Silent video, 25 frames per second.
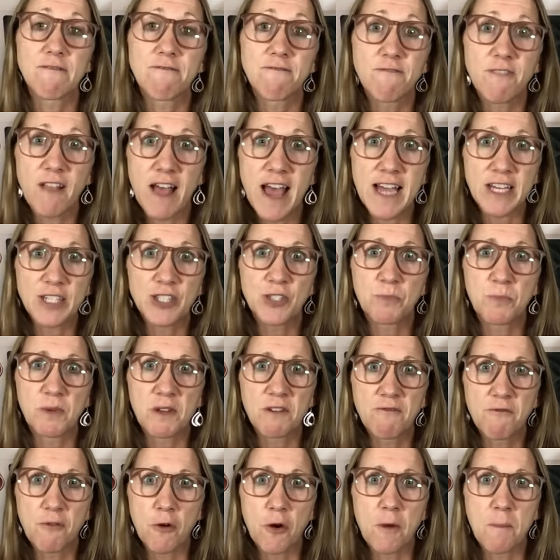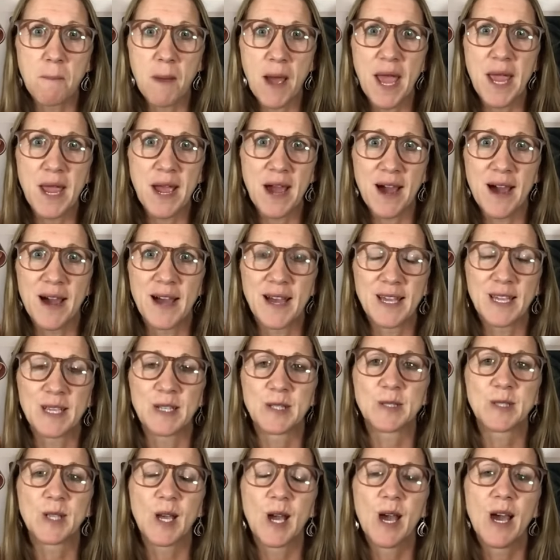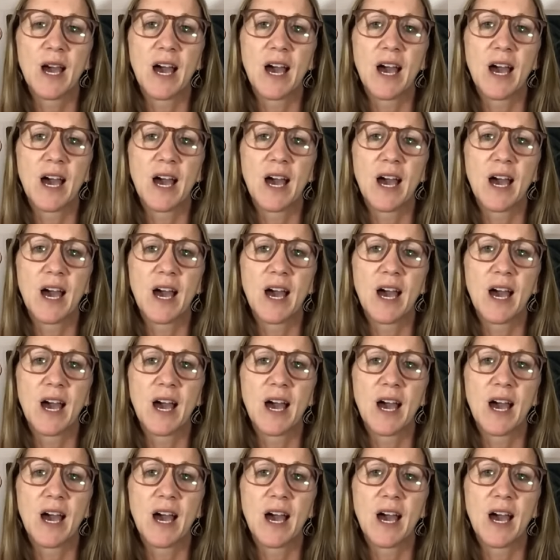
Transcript: flashed before my eyes.